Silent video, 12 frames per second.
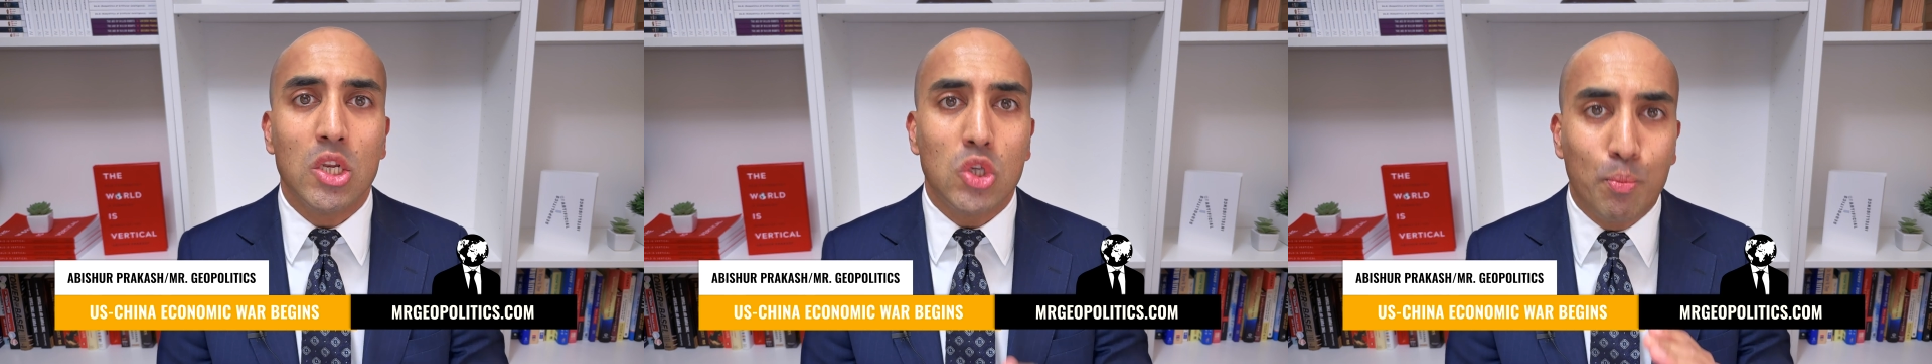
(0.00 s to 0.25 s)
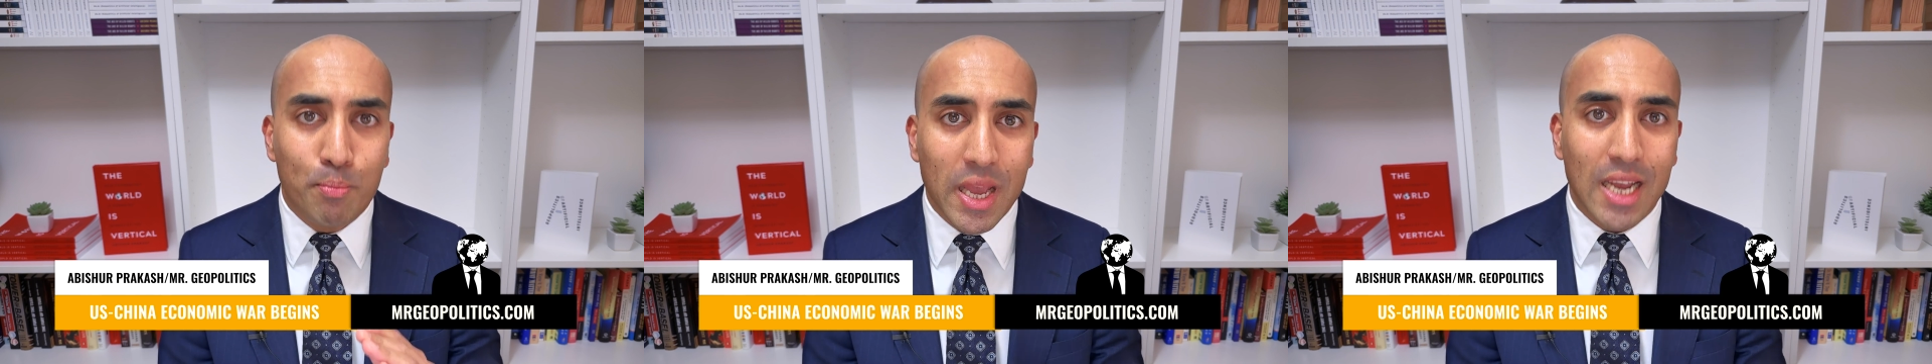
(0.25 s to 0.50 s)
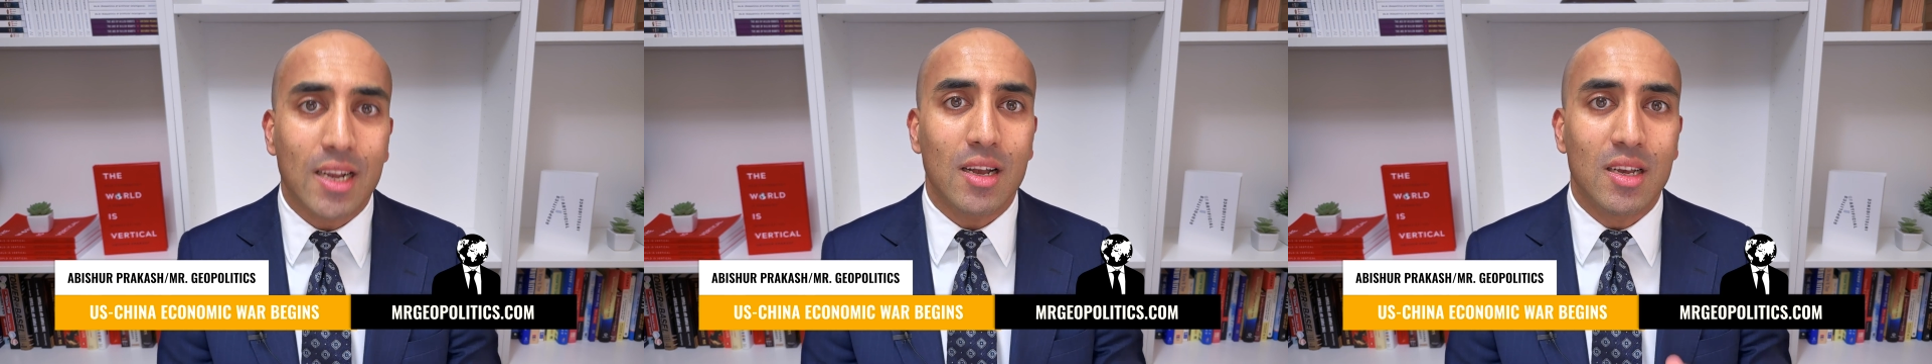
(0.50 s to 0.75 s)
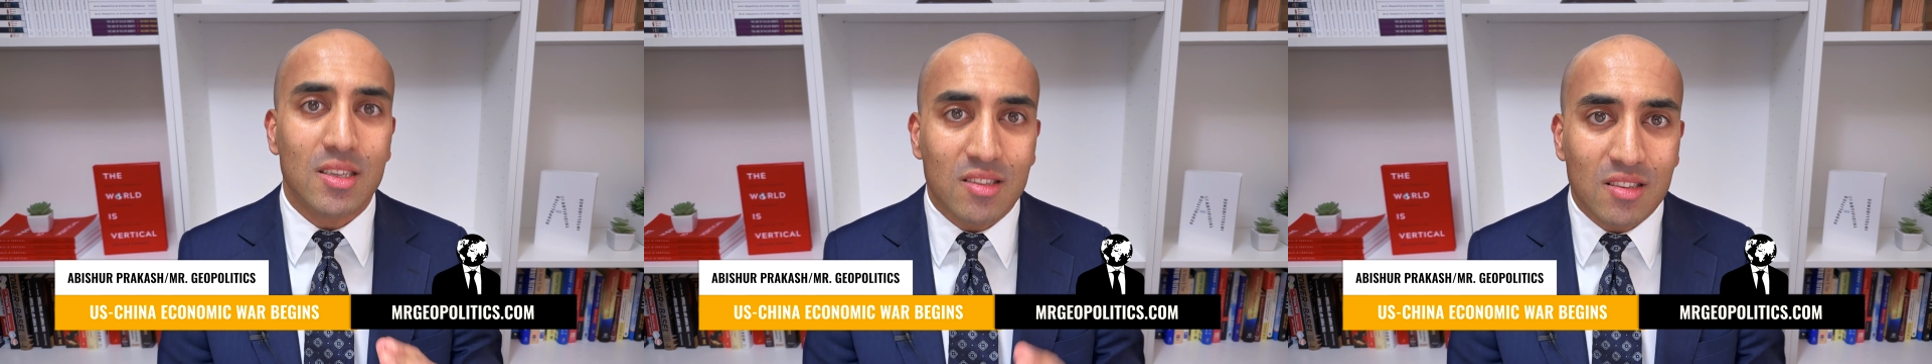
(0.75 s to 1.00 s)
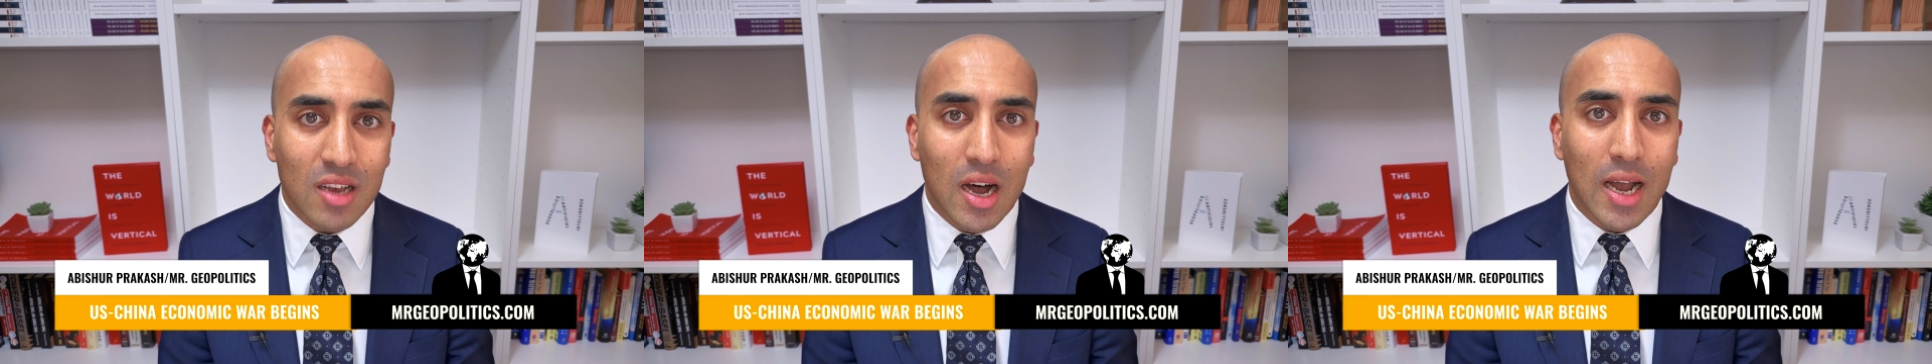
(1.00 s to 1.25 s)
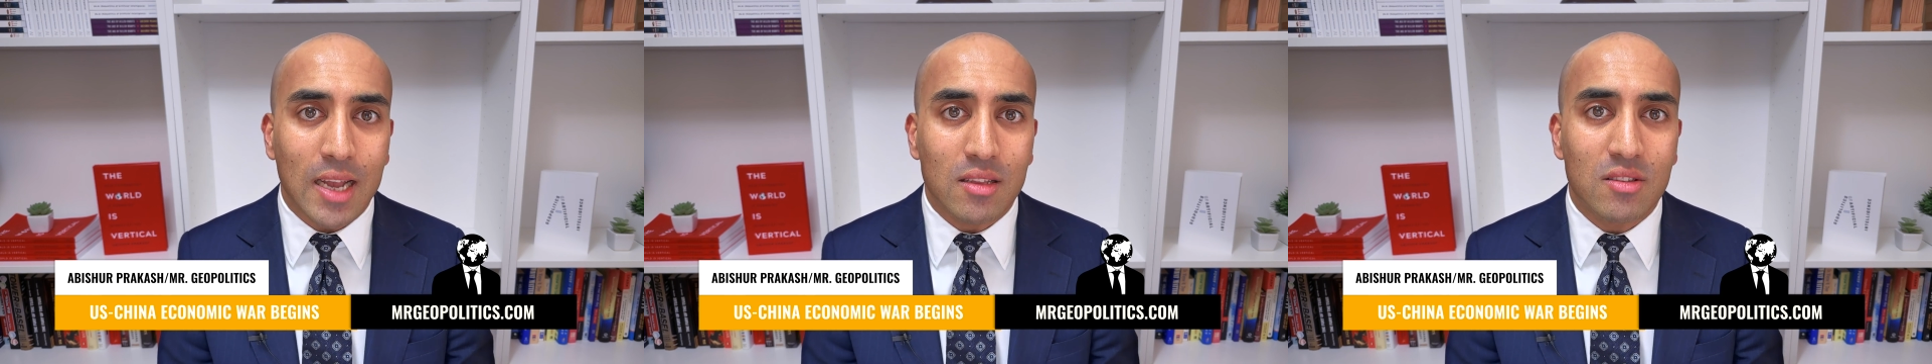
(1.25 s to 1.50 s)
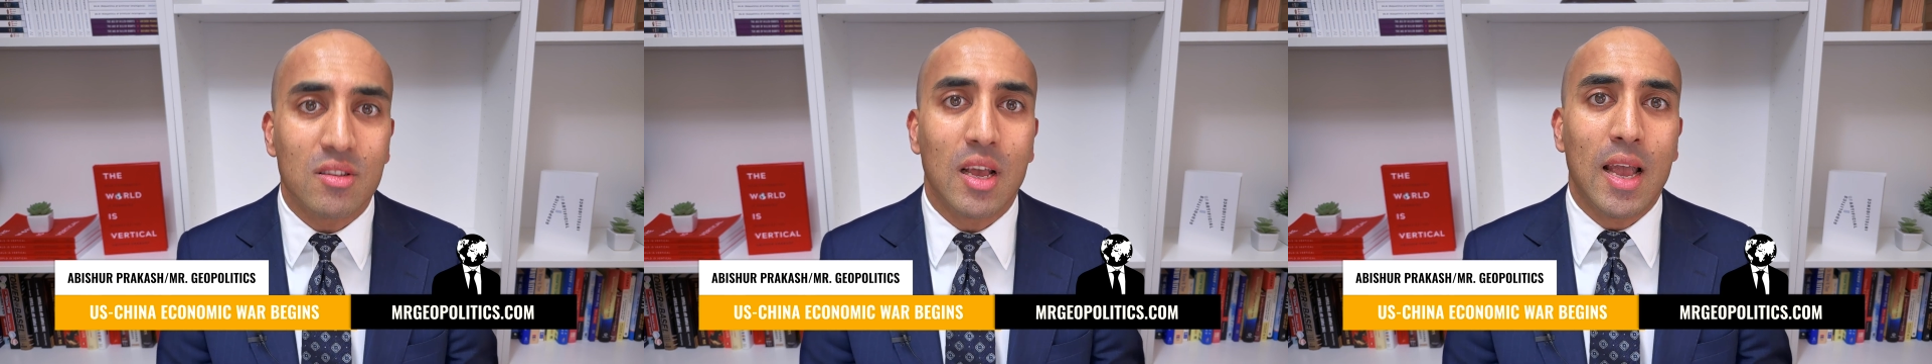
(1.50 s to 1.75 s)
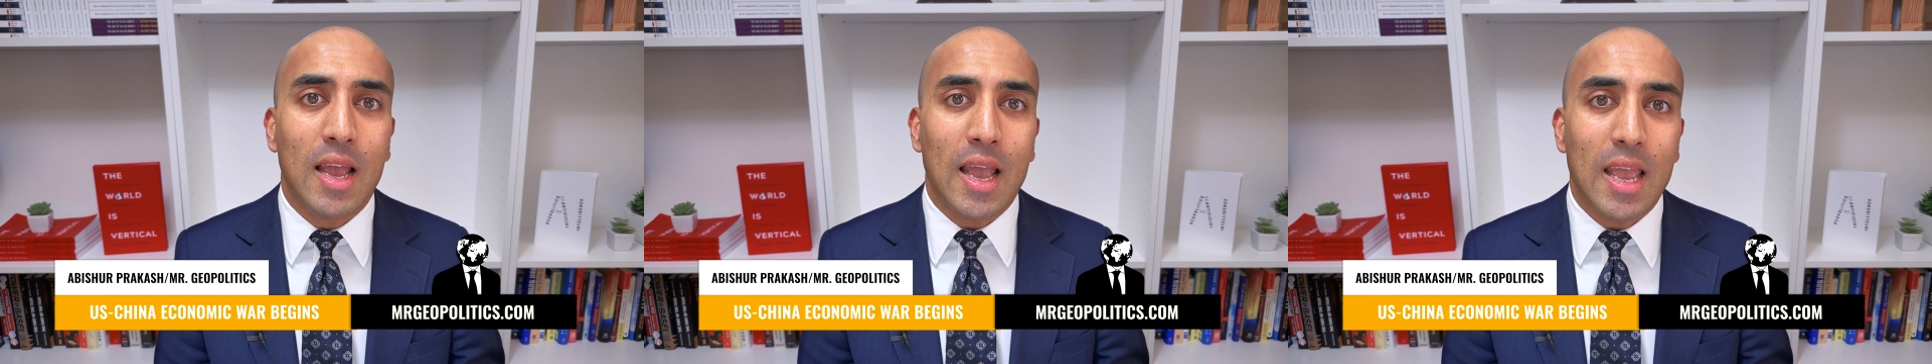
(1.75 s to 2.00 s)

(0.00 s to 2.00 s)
to pick sides.